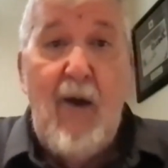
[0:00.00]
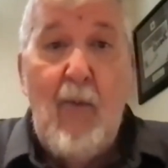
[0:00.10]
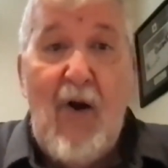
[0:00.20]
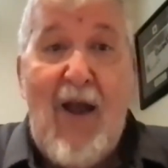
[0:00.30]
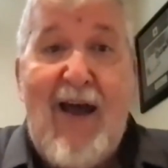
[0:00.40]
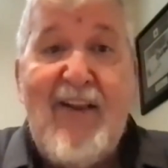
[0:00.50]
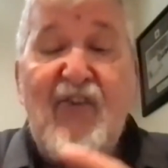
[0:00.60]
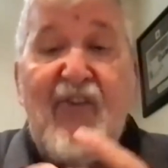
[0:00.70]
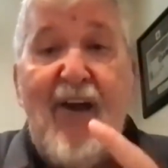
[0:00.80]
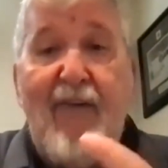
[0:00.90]
That we're
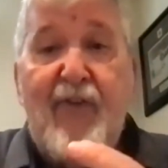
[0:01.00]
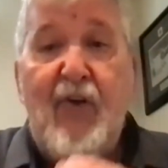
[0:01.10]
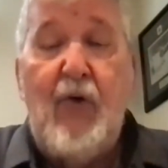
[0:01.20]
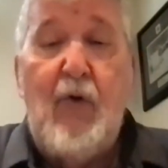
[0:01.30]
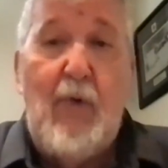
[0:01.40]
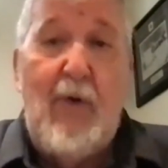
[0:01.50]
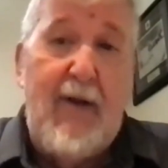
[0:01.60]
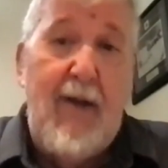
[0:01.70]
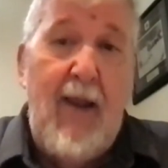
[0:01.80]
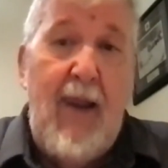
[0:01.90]
adding stuff
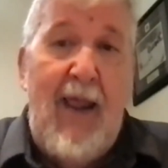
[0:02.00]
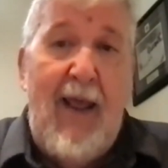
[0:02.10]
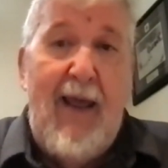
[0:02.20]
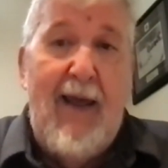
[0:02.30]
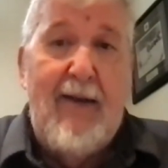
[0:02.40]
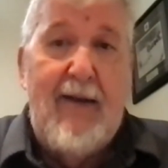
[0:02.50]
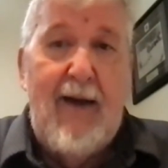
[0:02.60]
to, and